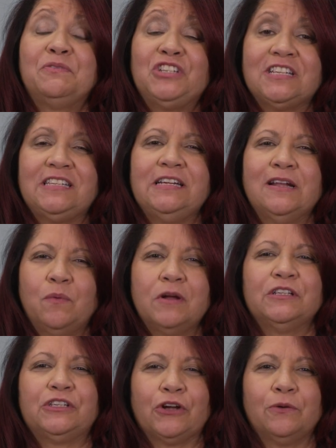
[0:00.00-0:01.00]
Justine, I
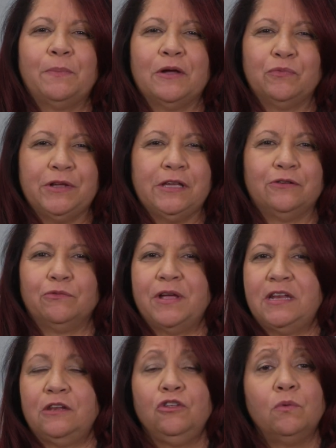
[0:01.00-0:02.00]
want to start by
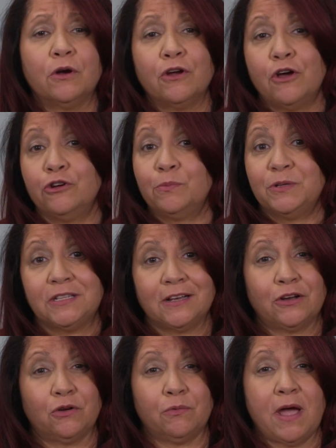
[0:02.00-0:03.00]
reiterating, you are
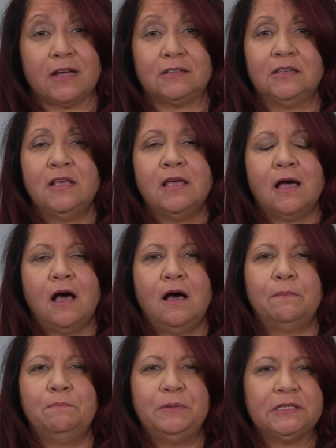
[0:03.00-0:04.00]
100% correct.
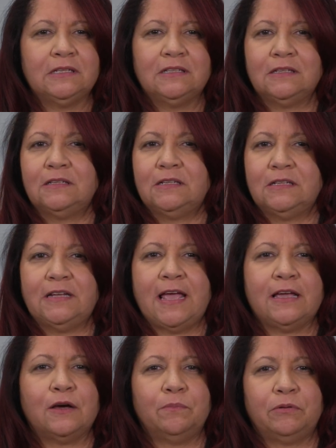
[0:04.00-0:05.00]
Businesses
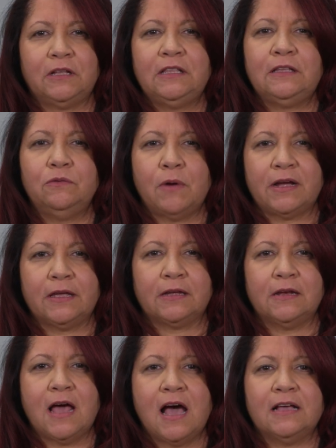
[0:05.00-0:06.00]
today completely
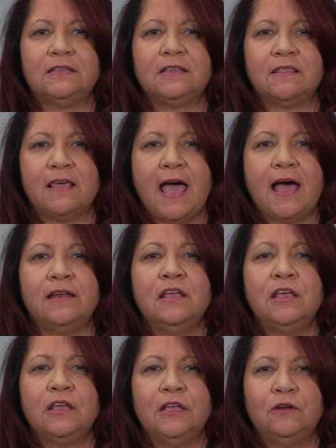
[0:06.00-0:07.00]
recognize that
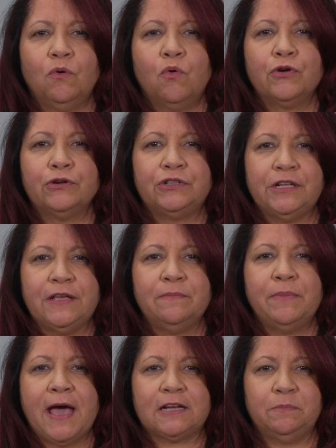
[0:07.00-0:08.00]
in order to
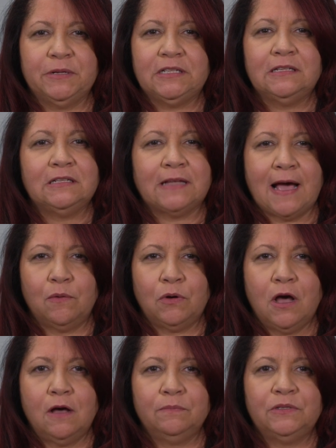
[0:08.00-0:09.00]
impact business
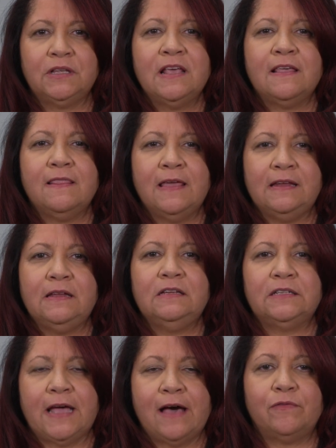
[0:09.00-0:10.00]
outcomes, they
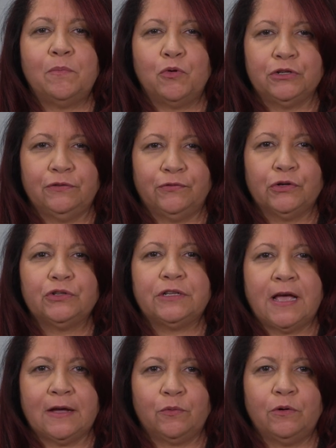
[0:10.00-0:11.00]
need to have a more
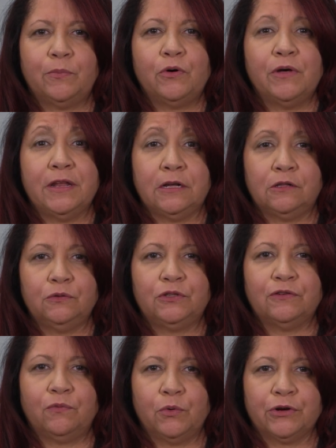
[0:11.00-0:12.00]
diverse, equitable, and
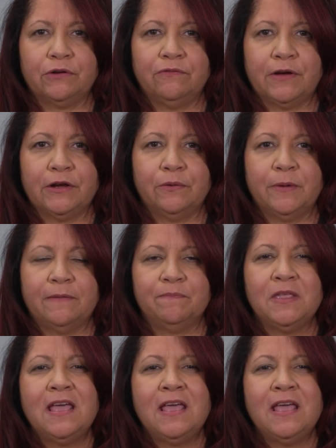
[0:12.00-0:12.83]
inclusive work environment.